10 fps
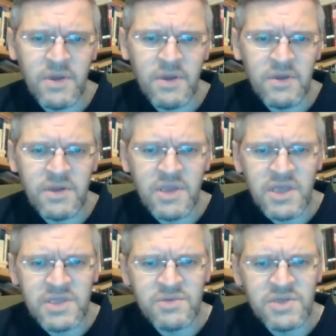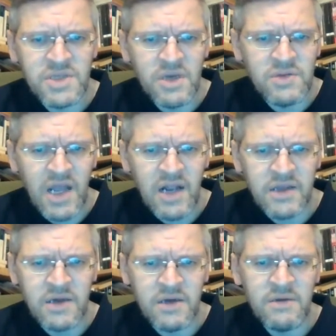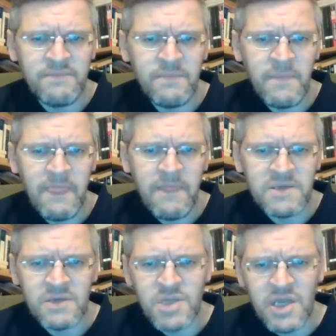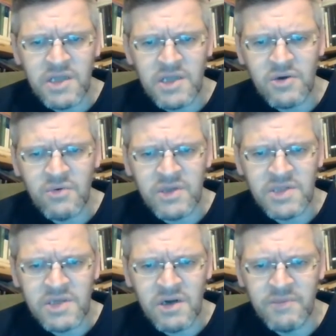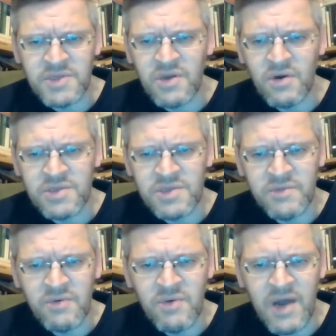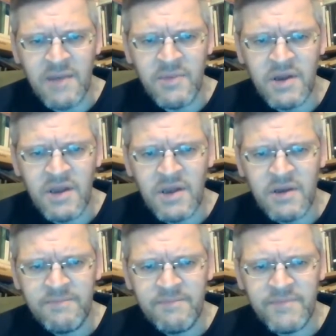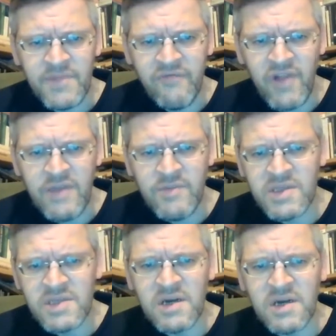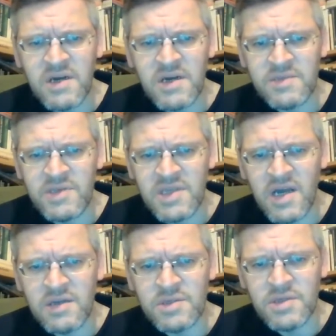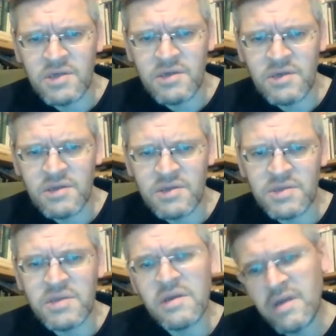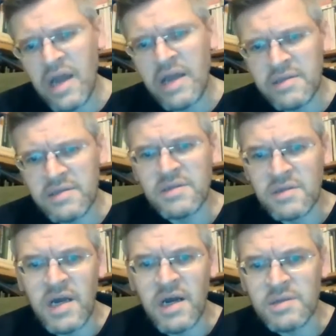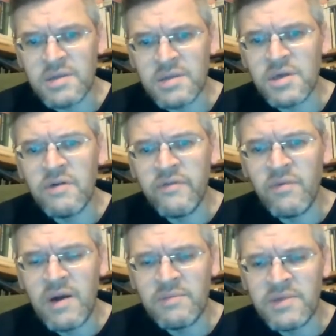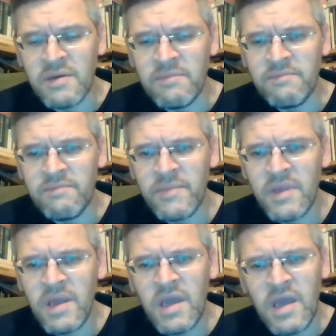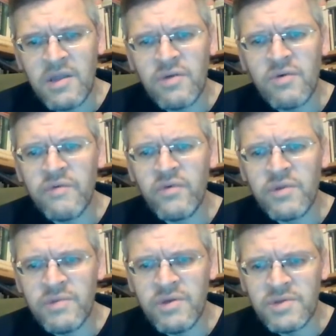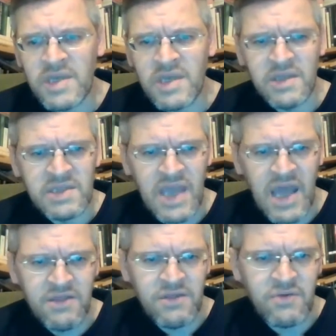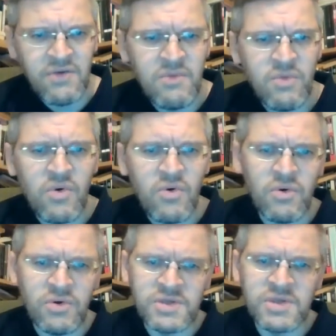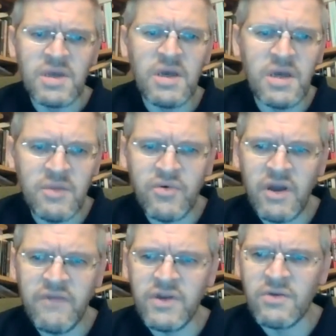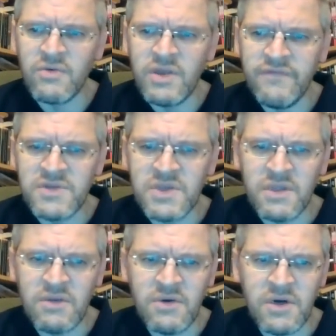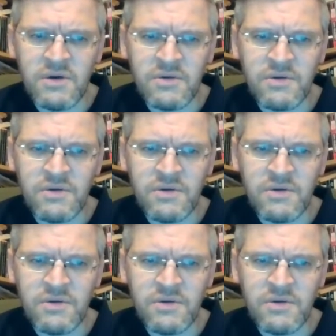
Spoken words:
The kiss was so delicate, so gently caught in time's gossamer web. A flaming desire to be touched and to touch overwhelmed him. He thought of all the beauty and the death, the great wars, and the private griefs in the world.